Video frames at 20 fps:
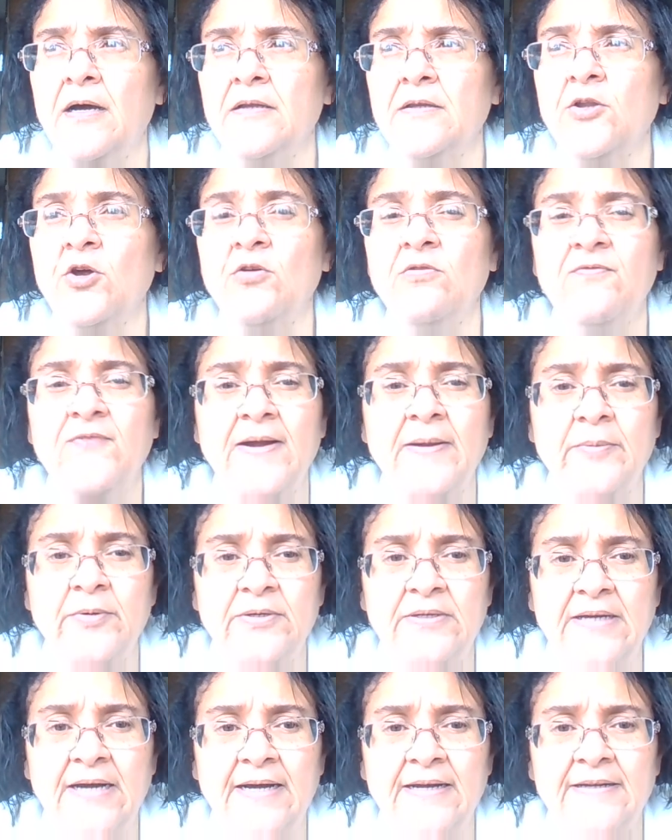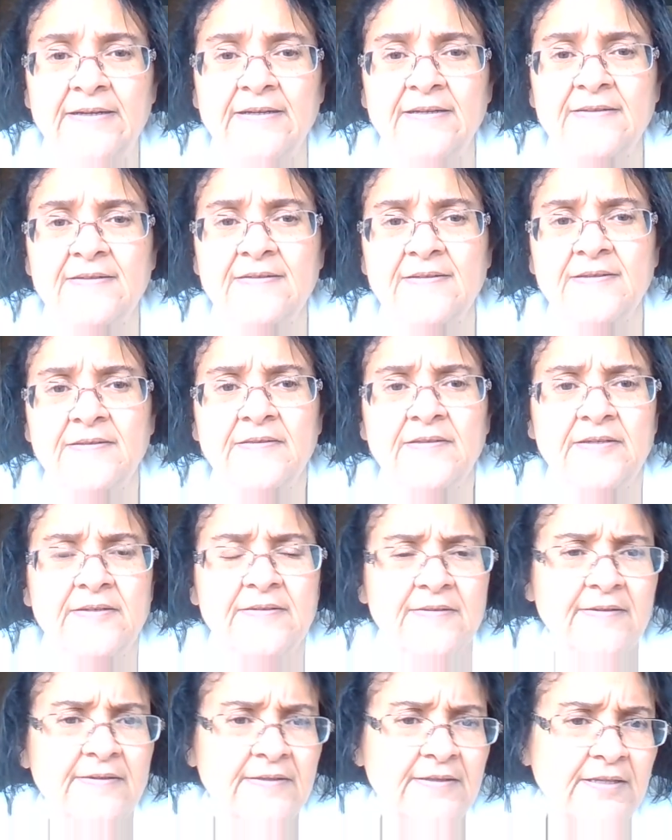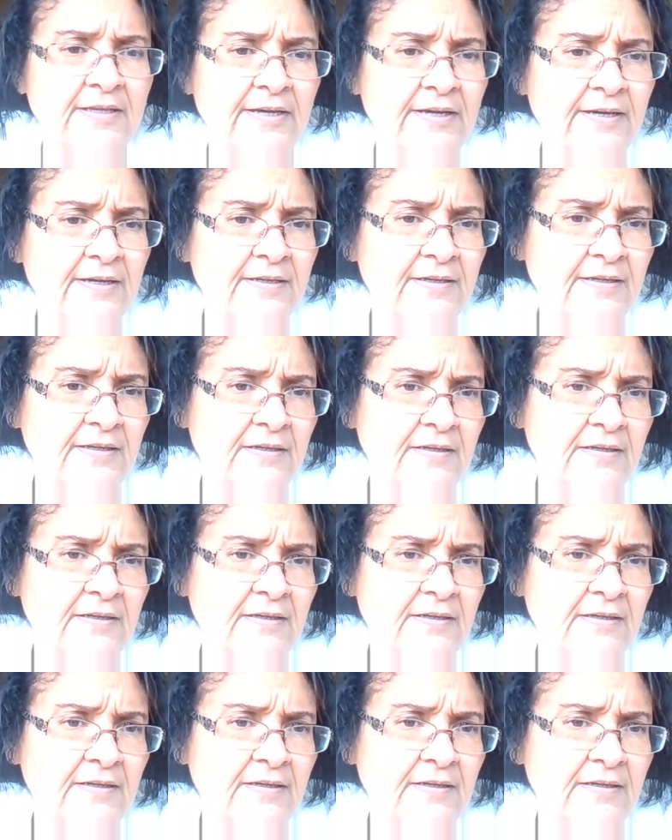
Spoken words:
low fiber diets, things like that.